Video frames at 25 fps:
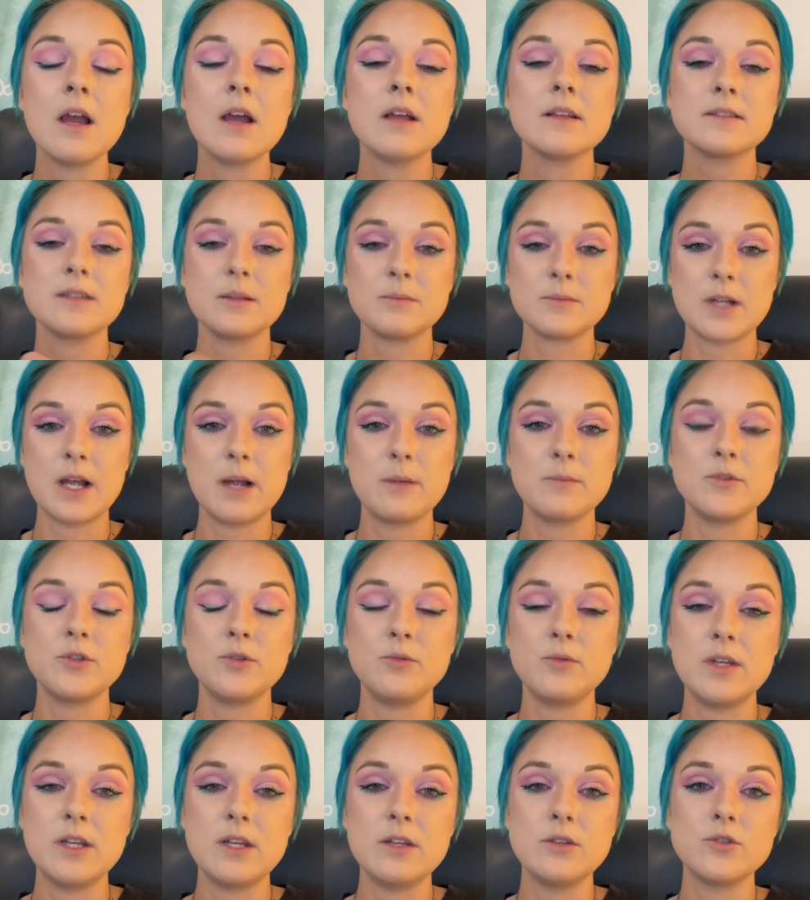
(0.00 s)
Sometimes
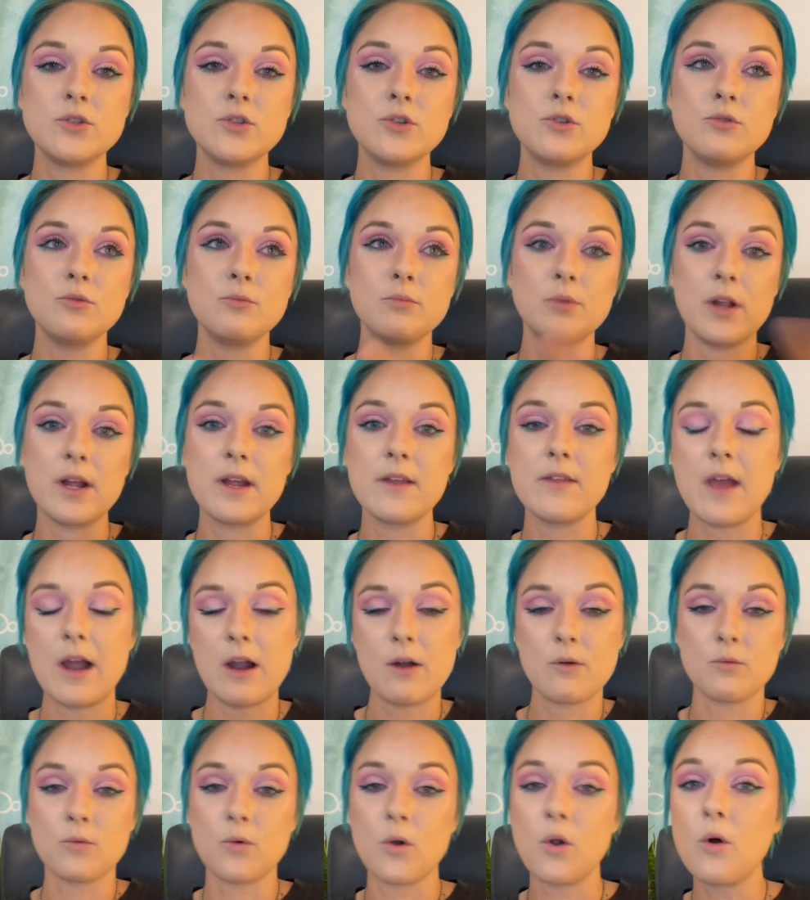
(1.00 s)
you need to play
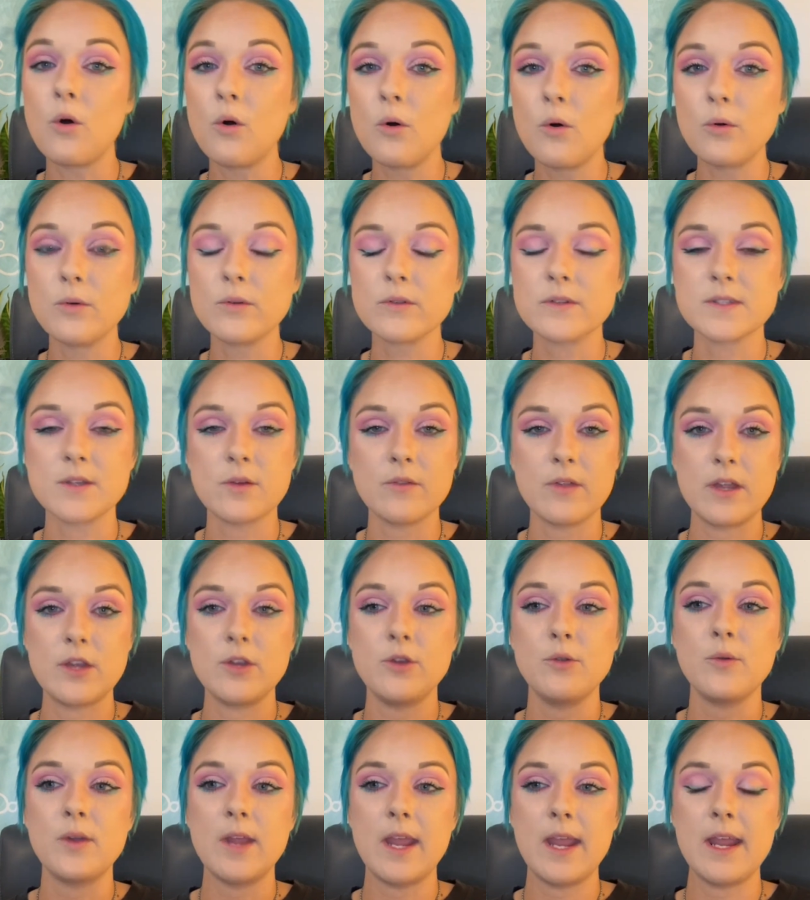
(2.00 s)
that role so that
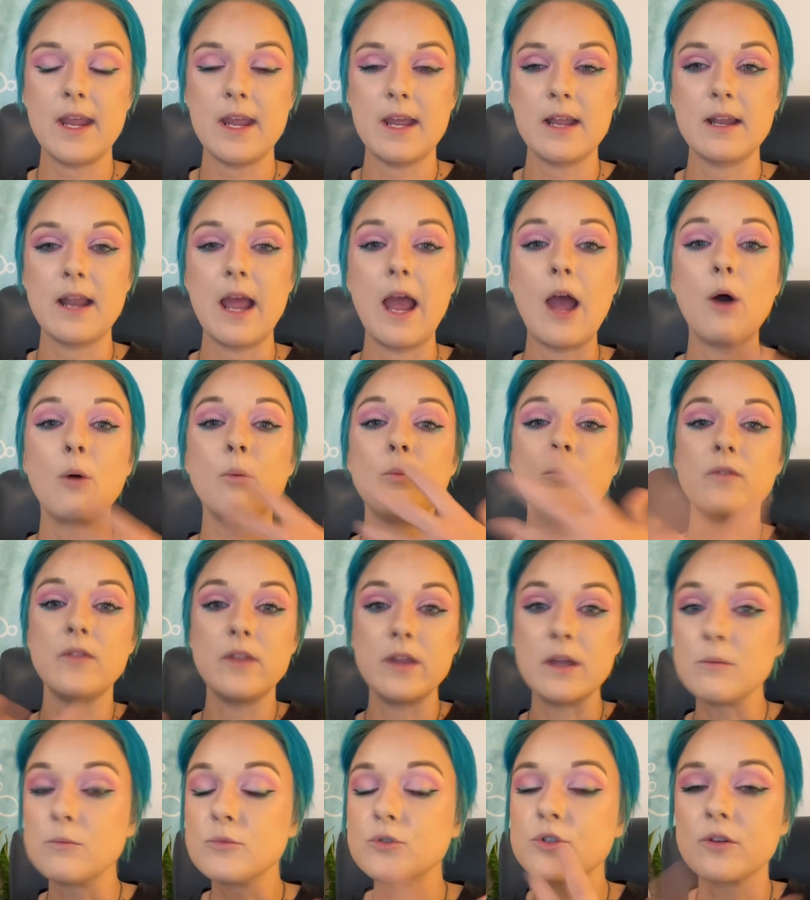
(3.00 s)
you can help
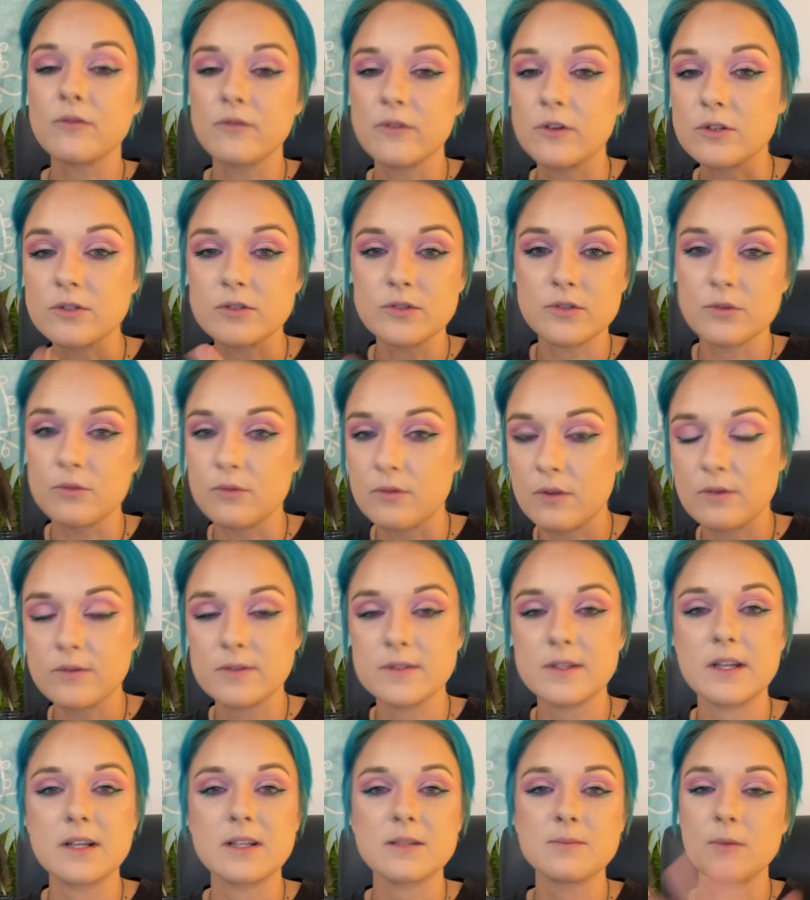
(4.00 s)
them traverse through those
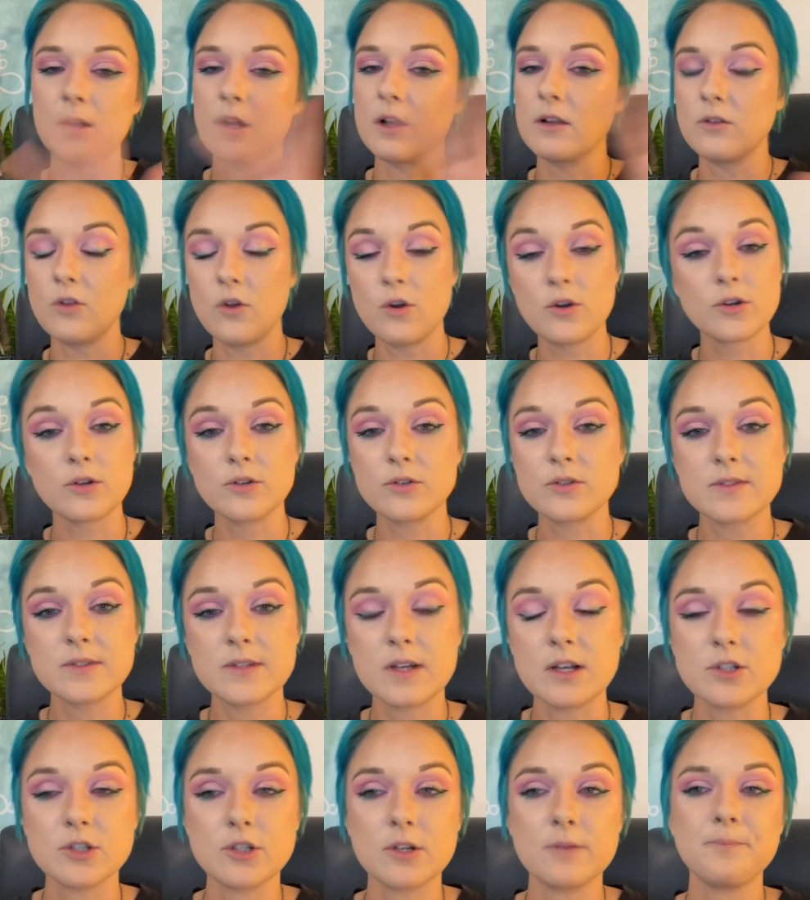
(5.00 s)
things, but longer
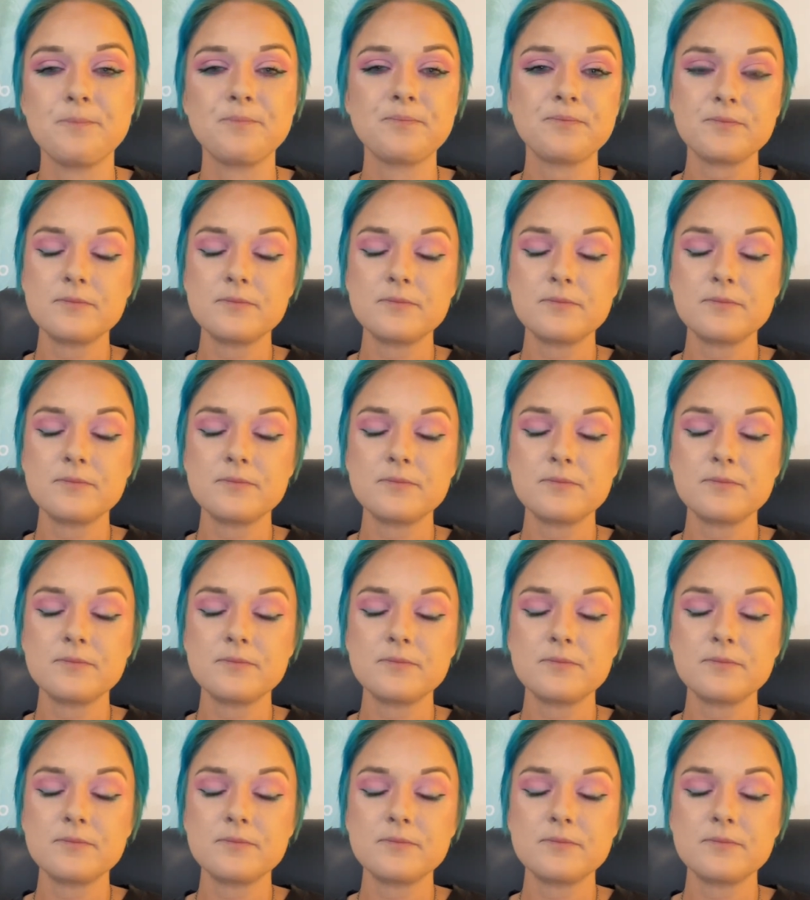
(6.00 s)
discussion.